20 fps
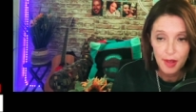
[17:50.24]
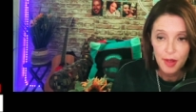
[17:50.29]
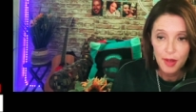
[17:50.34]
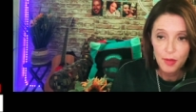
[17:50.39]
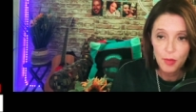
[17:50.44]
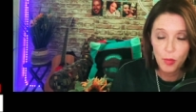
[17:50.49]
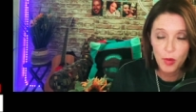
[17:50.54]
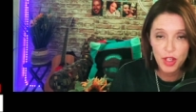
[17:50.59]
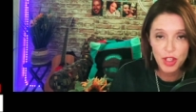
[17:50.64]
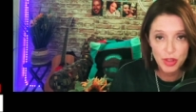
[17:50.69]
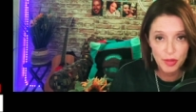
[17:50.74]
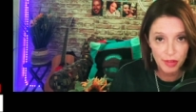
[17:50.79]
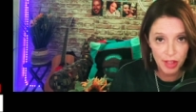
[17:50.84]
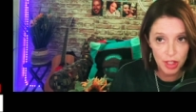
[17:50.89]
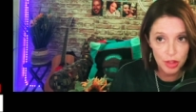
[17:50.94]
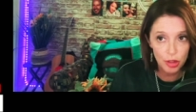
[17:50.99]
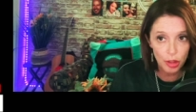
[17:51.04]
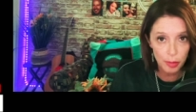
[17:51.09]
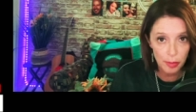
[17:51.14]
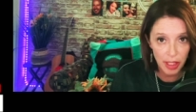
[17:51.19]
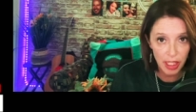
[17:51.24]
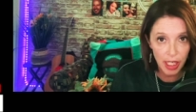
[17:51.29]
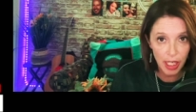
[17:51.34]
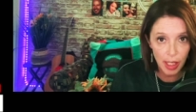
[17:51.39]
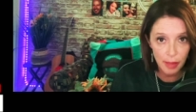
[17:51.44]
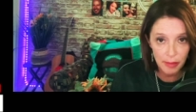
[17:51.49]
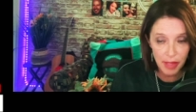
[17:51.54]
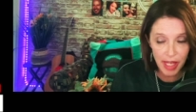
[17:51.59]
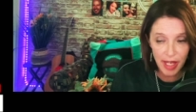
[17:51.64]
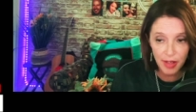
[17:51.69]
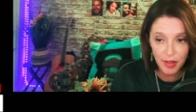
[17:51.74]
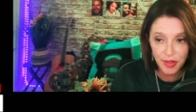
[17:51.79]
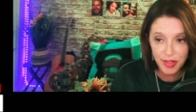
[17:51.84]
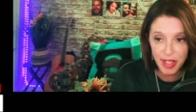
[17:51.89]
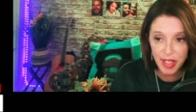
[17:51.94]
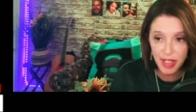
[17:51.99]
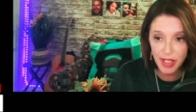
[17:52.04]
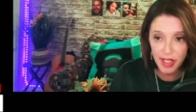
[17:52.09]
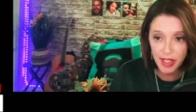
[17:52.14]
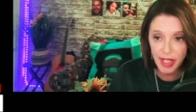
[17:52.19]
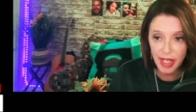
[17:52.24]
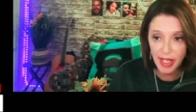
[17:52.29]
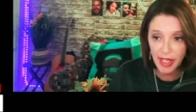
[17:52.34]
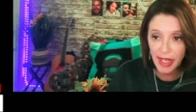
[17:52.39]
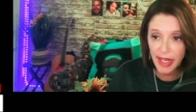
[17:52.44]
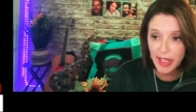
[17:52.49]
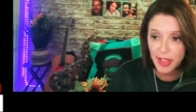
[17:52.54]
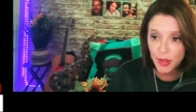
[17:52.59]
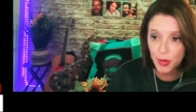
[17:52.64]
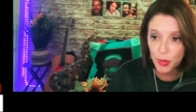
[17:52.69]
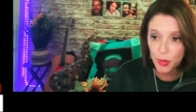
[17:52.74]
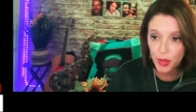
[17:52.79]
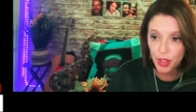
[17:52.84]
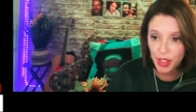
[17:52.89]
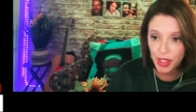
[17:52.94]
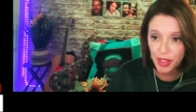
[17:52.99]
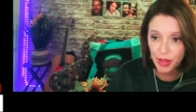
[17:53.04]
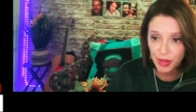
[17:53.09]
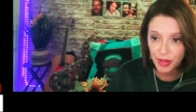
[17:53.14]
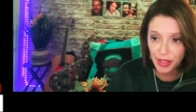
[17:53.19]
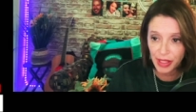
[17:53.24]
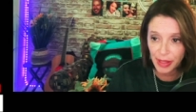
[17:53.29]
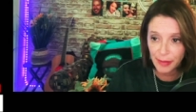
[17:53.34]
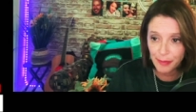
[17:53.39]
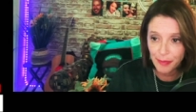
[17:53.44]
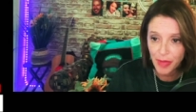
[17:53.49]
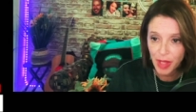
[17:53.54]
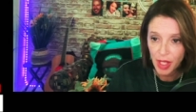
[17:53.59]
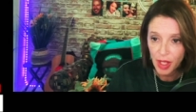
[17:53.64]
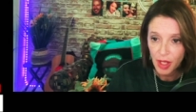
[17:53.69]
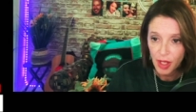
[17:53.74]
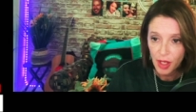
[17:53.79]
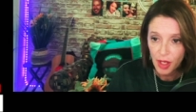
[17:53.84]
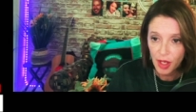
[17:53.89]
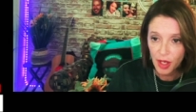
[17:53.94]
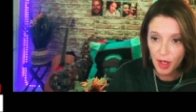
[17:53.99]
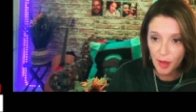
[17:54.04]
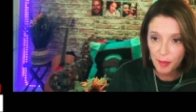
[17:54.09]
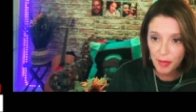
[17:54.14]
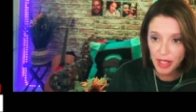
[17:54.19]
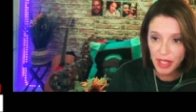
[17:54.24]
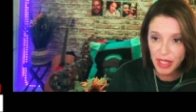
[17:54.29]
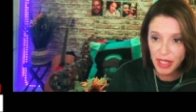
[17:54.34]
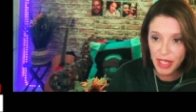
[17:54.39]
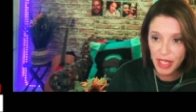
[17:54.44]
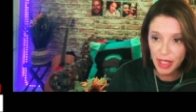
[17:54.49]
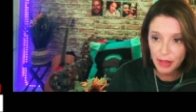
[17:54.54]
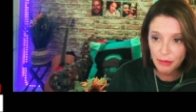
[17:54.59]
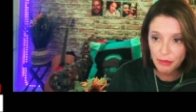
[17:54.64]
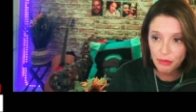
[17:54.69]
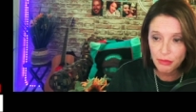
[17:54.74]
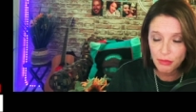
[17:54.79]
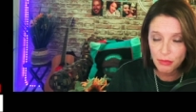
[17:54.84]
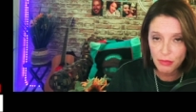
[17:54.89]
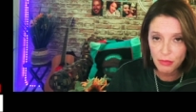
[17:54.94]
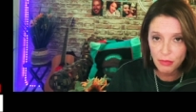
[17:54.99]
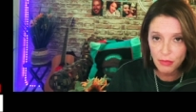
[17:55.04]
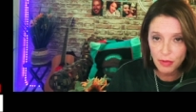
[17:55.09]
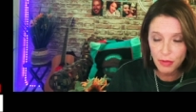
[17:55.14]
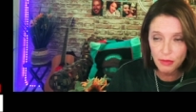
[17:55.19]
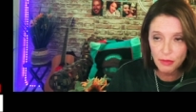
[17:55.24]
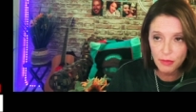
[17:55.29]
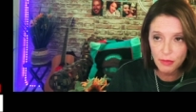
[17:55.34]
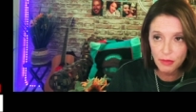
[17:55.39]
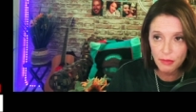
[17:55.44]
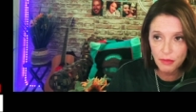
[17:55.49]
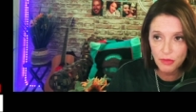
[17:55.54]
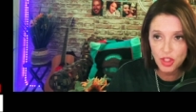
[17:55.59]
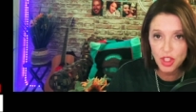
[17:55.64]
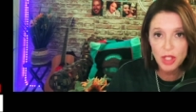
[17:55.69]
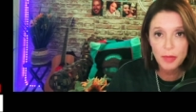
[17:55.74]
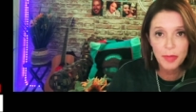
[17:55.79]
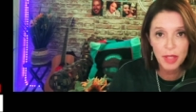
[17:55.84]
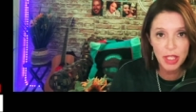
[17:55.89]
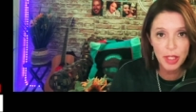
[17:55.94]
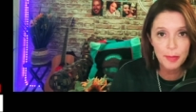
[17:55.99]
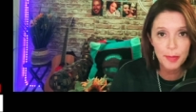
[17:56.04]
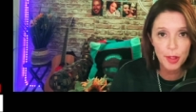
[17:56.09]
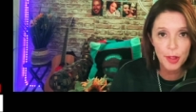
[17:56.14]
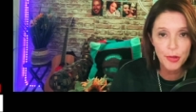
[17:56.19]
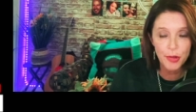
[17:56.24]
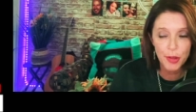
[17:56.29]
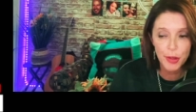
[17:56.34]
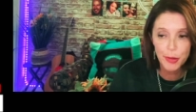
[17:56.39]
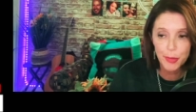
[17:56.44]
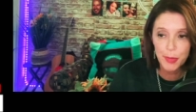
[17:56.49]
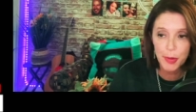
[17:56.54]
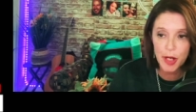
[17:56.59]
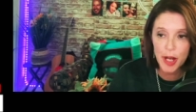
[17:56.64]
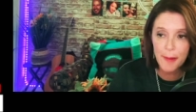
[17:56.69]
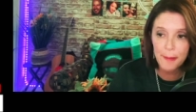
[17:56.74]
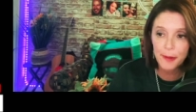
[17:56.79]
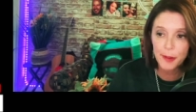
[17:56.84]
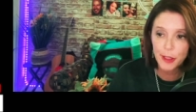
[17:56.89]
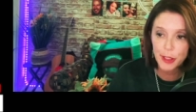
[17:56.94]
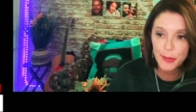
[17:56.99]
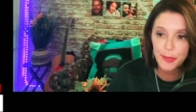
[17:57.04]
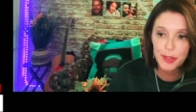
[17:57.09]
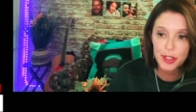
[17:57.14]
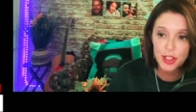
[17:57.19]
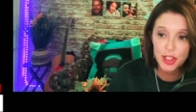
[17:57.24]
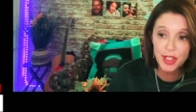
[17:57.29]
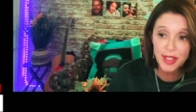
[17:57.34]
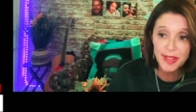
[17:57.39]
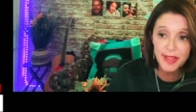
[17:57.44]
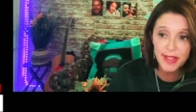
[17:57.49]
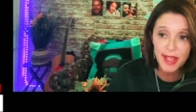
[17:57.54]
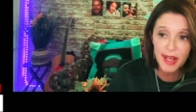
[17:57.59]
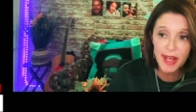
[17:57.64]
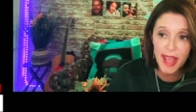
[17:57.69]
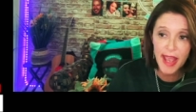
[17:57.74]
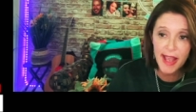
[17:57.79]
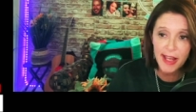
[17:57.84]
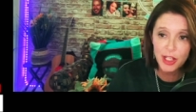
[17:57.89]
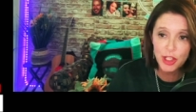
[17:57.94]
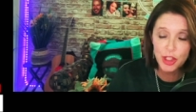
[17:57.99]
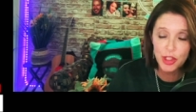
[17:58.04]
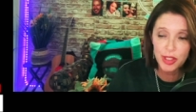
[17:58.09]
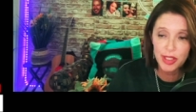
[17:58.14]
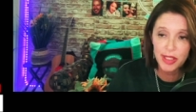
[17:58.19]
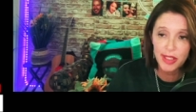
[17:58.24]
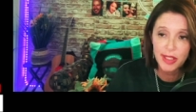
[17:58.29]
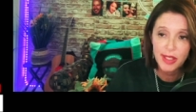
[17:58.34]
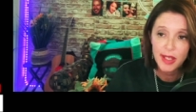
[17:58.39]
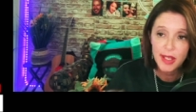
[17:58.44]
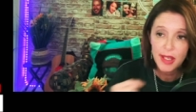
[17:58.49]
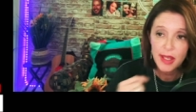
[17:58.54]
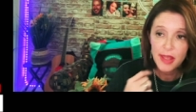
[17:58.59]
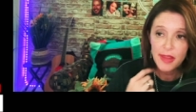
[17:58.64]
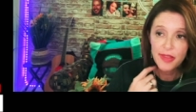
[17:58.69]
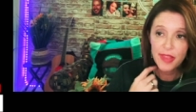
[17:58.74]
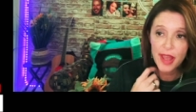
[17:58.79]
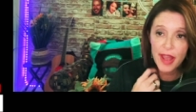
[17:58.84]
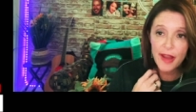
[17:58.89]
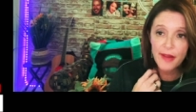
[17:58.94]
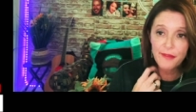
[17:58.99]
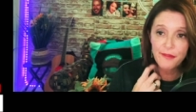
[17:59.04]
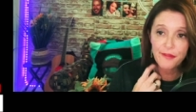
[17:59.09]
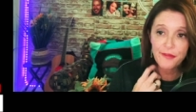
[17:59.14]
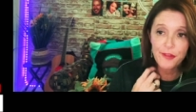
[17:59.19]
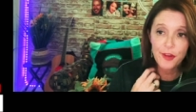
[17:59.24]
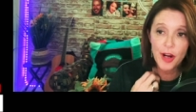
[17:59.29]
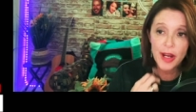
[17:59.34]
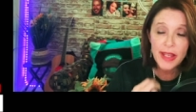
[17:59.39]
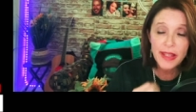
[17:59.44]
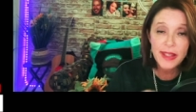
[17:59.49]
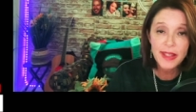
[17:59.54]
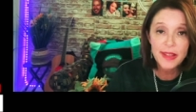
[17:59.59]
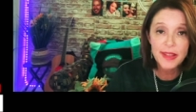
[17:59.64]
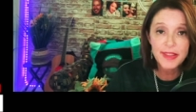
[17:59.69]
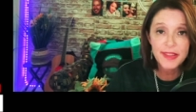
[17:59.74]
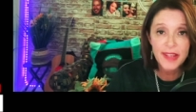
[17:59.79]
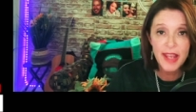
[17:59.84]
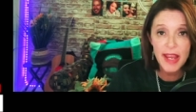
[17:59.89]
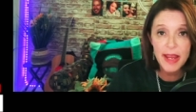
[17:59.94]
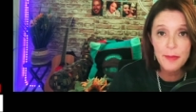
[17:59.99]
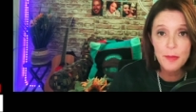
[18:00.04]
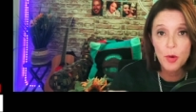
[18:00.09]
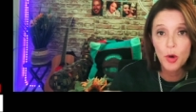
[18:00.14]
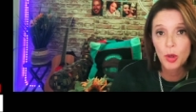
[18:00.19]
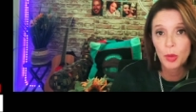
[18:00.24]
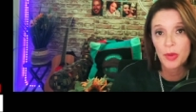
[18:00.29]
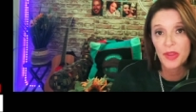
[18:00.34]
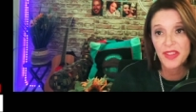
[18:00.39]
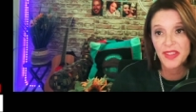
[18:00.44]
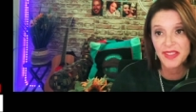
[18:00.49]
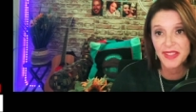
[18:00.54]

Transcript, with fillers: which eventually became the house he and Hannah Hazel were killed in. Um, he had, she had been to both those properties, but she said actually that Frankie stayed more with his